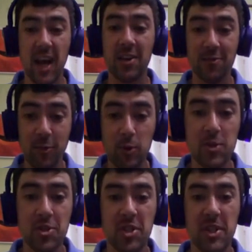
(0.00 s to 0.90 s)

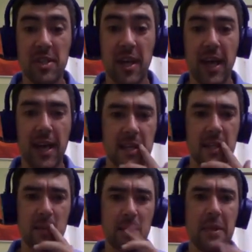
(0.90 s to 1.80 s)
unfortunate,
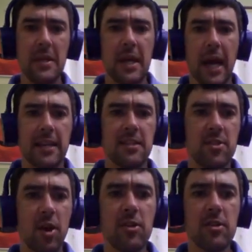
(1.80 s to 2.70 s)
and it's
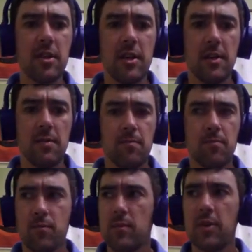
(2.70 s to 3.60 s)
not
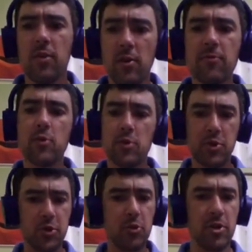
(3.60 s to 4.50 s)
for
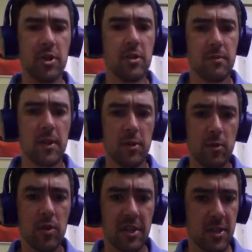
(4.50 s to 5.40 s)
sure that you
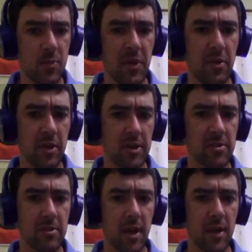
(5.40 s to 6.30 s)
will experience
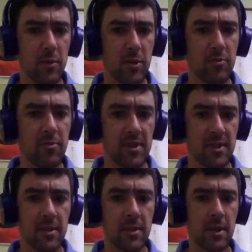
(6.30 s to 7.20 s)
crime when you
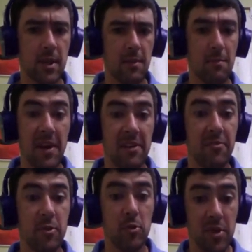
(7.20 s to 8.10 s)
visit, but if
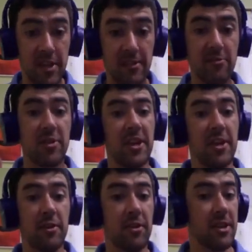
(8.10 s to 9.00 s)
you live
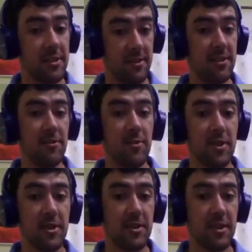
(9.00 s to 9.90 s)
there, it's
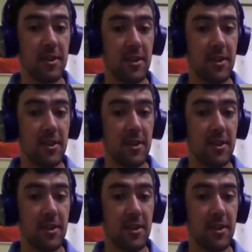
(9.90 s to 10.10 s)
different.